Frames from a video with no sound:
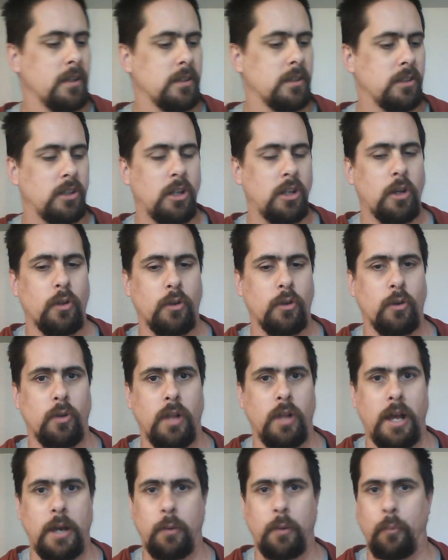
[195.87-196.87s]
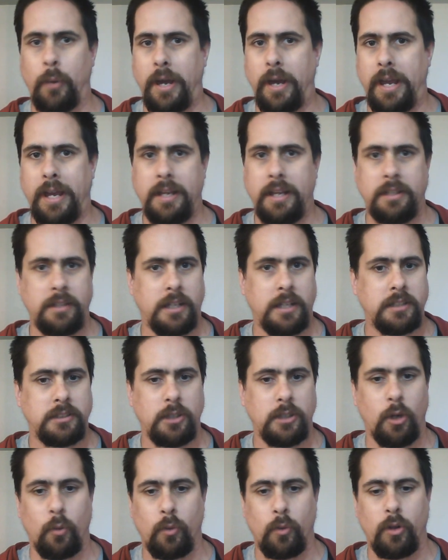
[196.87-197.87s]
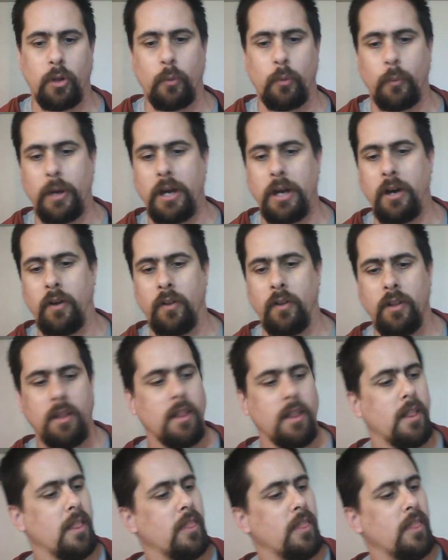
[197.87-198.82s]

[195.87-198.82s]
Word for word: You know they're lightweight and they sell really well.